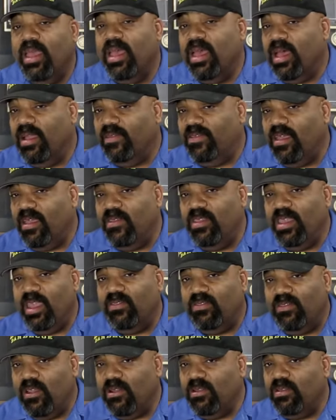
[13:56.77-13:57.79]
until the
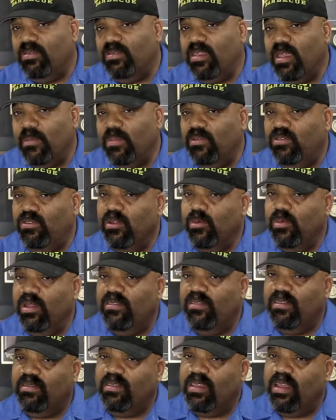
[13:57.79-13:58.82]
internal temperature
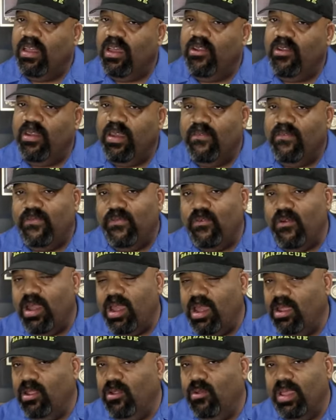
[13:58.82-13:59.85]
reaches
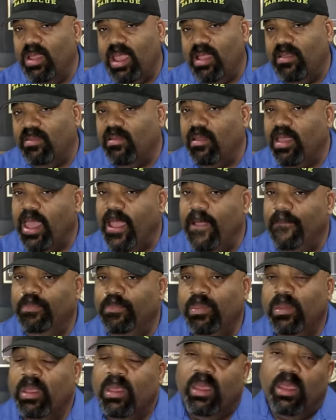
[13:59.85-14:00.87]
140 degrees, okay?
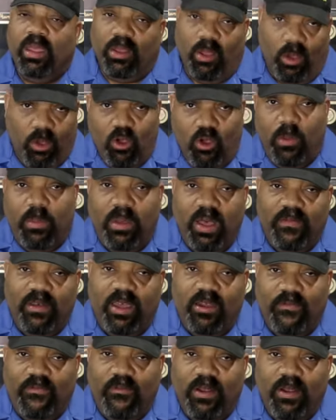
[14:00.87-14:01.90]
Don't go above
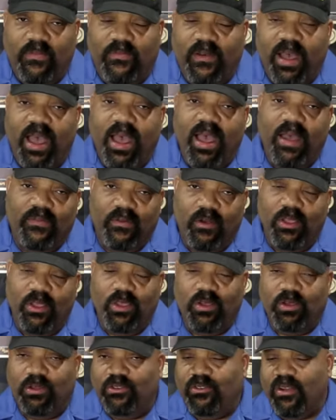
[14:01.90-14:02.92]
145 or
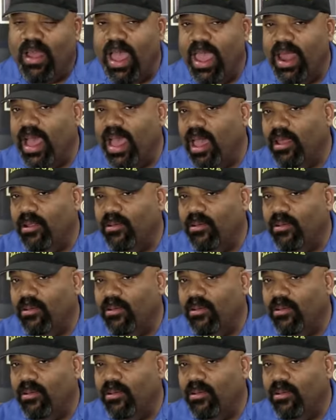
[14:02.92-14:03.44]
you're gonna dry it out,